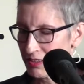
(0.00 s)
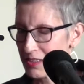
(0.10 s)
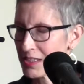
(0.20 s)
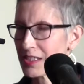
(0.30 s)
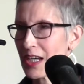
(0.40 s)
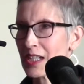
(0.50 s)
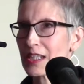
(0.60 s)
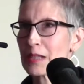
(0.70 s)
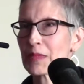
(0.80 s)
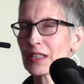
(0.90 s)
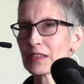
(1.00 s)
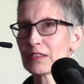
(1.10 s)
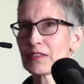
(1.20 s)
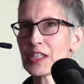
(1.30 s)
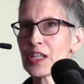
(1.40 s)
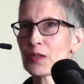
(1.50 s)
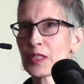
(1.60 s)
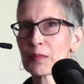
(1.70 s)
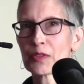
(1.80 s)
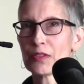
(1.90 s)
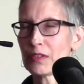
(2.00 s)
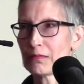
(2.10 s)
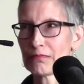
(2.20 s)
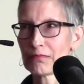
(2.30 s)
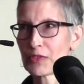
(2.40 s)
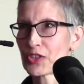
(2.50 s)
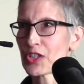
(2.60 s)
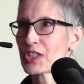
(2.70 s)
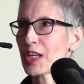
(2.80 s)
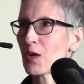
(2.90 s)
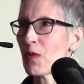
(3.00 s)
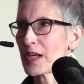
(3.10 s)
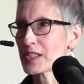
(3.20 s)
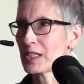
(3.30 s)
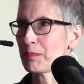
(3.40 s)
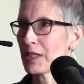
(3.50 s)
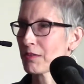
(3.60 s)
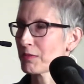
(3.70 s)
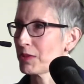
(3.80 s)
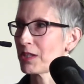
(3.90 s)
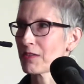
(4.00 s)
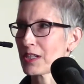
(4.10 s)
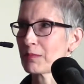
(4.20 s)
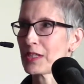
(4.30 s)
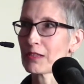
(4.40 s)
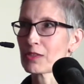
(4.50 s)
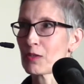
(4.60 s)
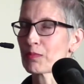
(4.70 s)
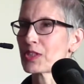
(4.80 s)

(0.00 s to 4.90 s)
This is kind of like my little neoliberal je ne sais quoi seeping through here that I'm like so